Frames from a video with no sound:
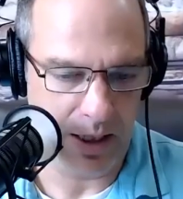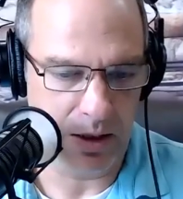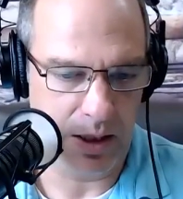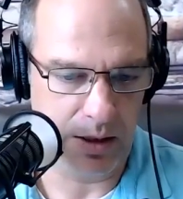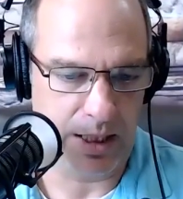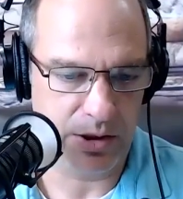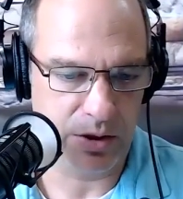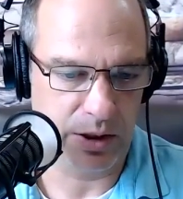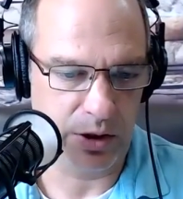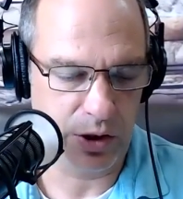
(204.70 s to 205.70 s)
I
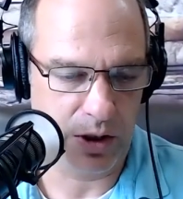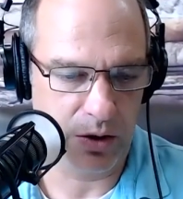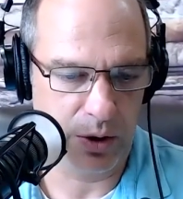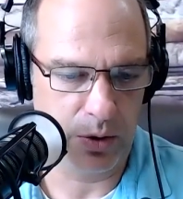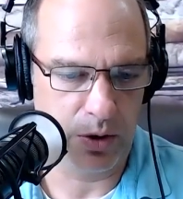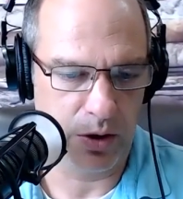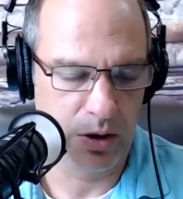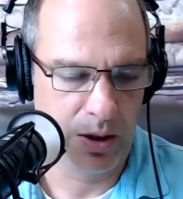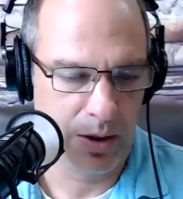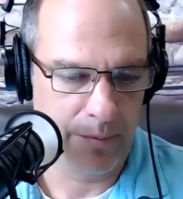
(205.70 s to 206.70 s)
certainly share your
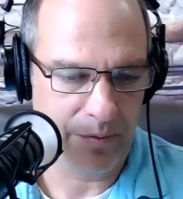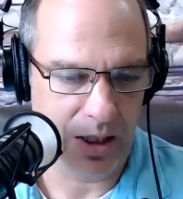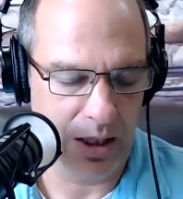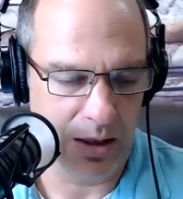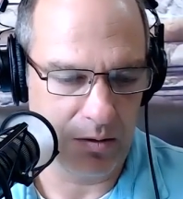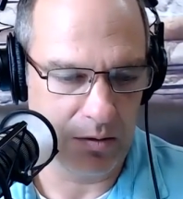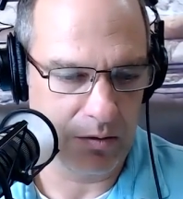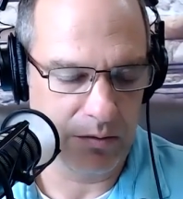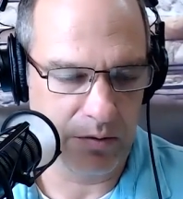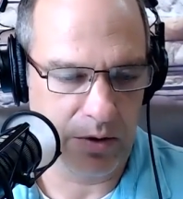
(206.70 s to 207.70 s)

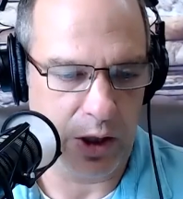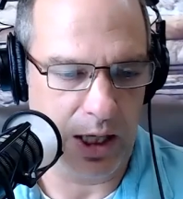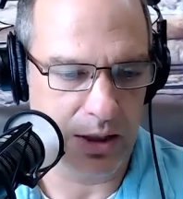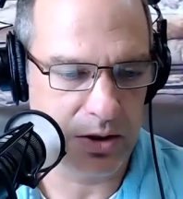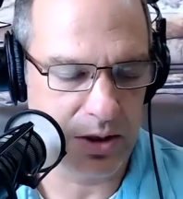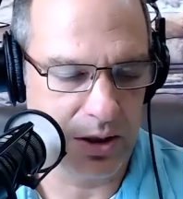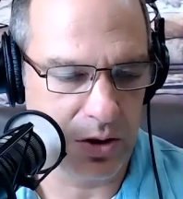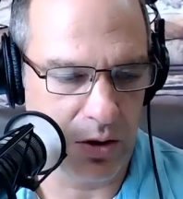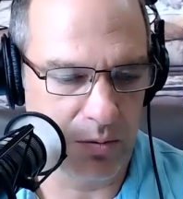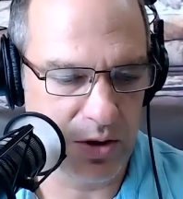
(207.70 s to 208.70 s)
thoughts in
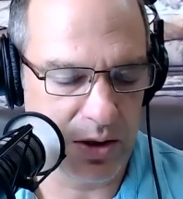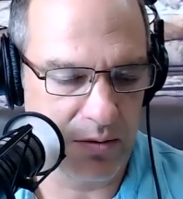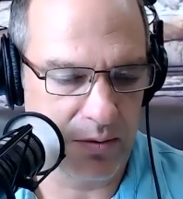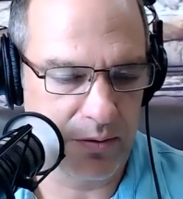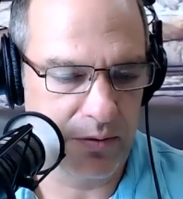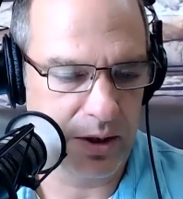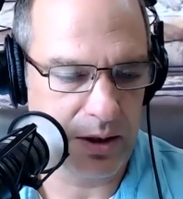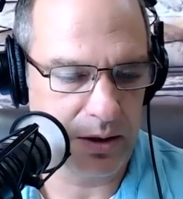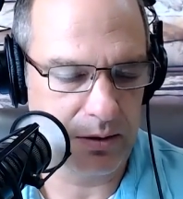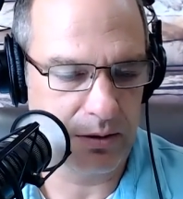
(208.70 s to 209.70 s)
terms of
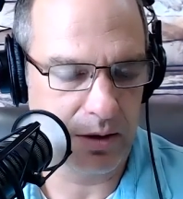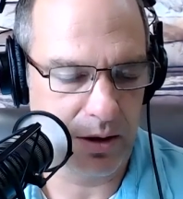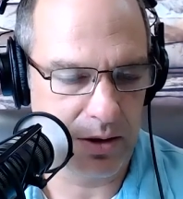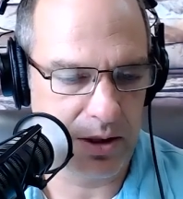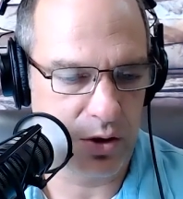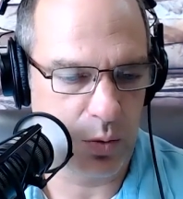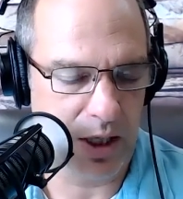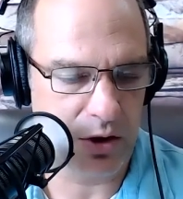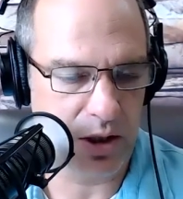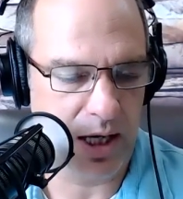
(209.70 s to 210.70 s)
the
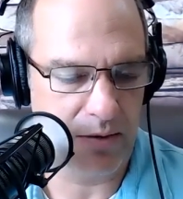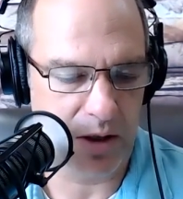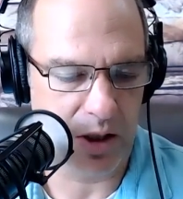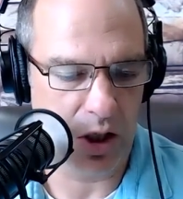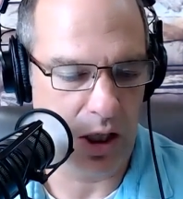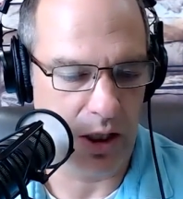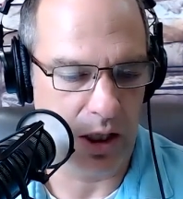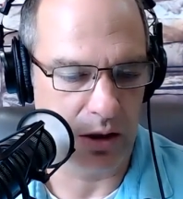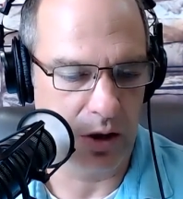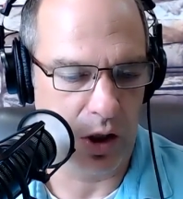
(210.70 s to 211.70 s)
situation having gone
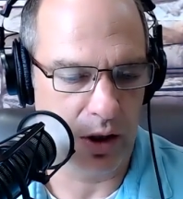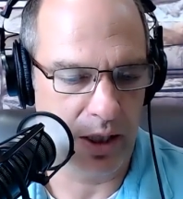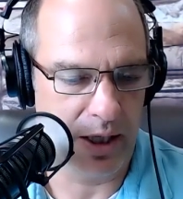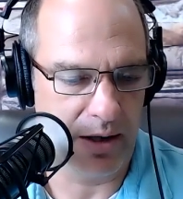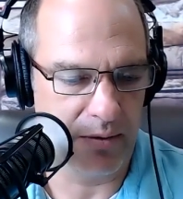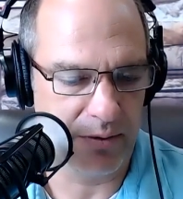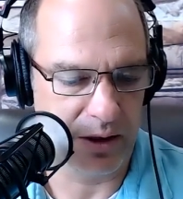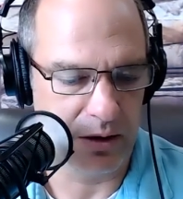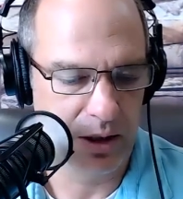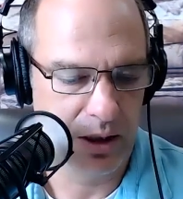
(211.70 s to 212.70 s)
on long enough,
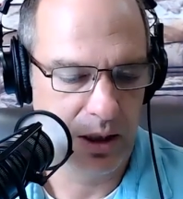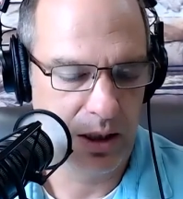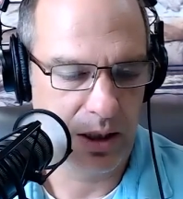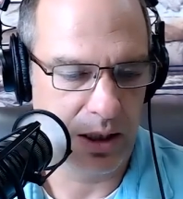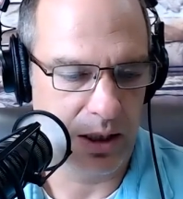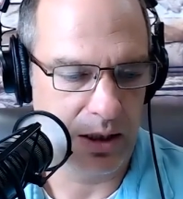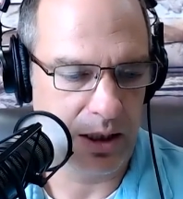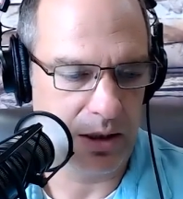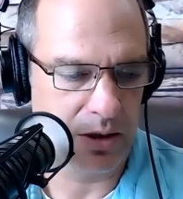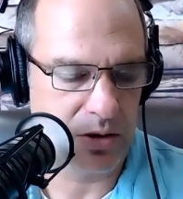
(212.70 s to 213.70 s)
and that
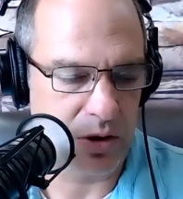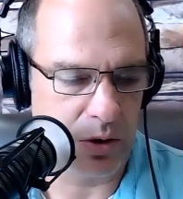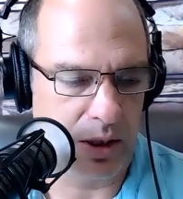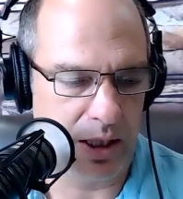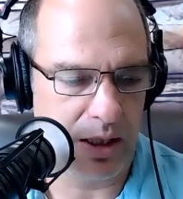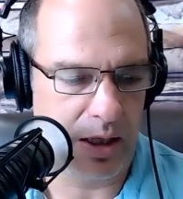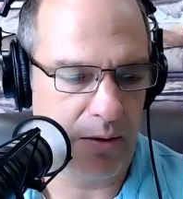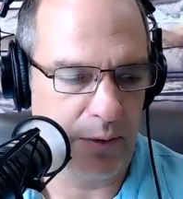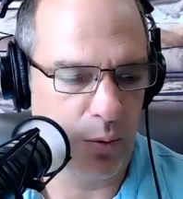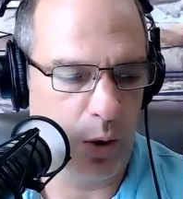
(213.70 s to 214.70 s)
it certainly,
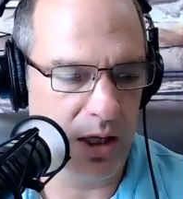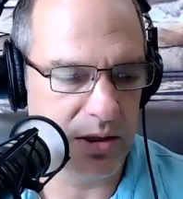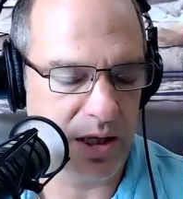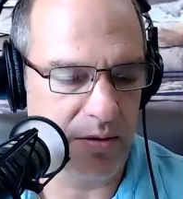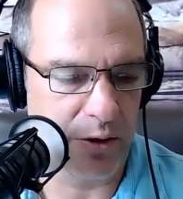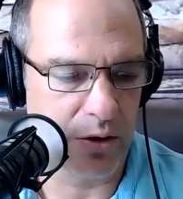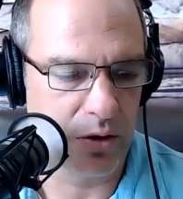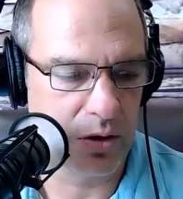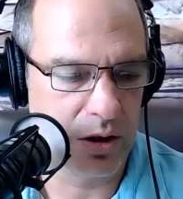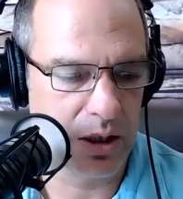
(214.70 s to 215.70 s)
if it was
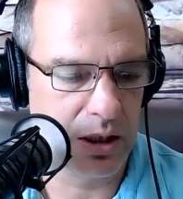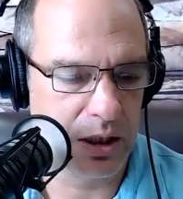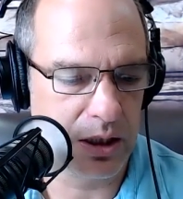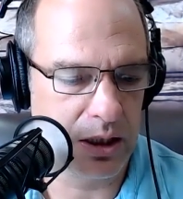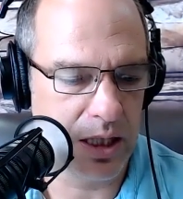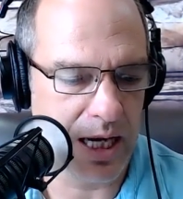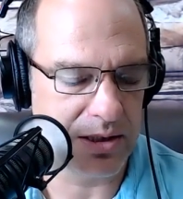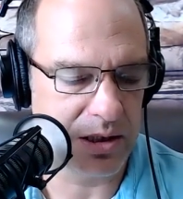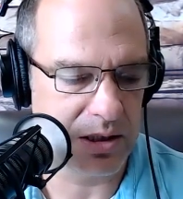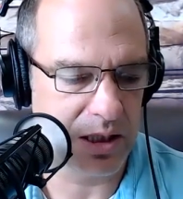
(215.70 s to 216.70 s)
ever
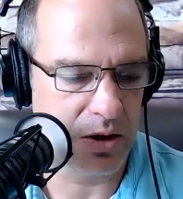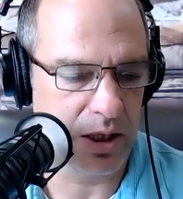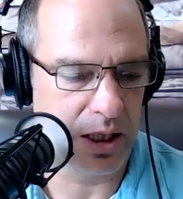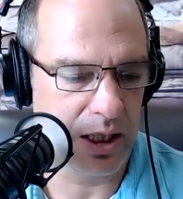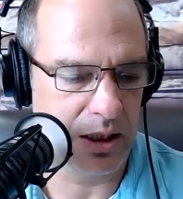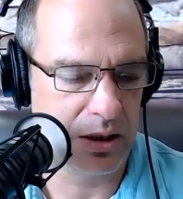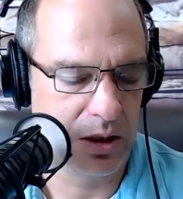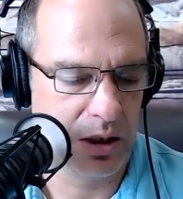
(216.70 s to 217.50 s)
necessary, it